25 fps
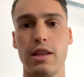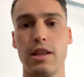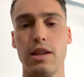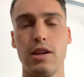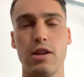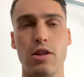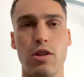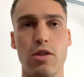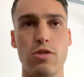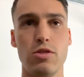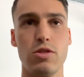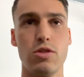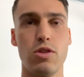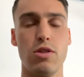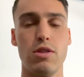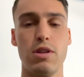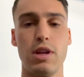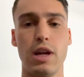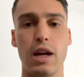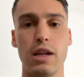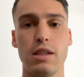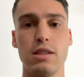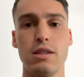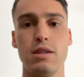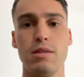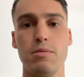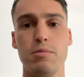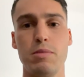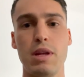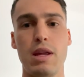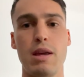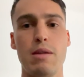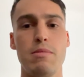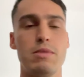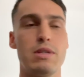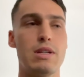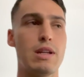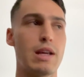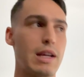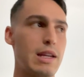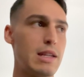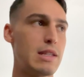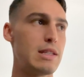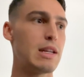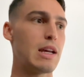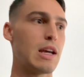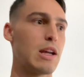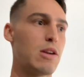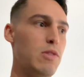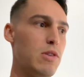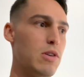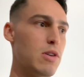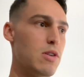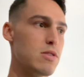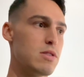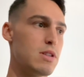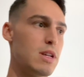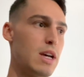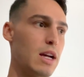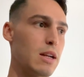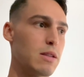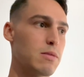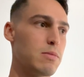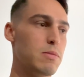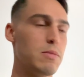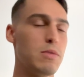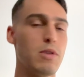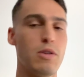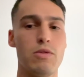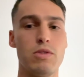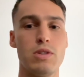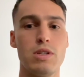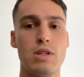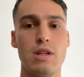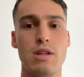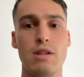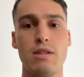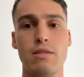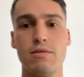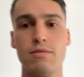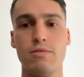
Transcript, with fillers: the close contact, but M's like a secondary contact, obviously,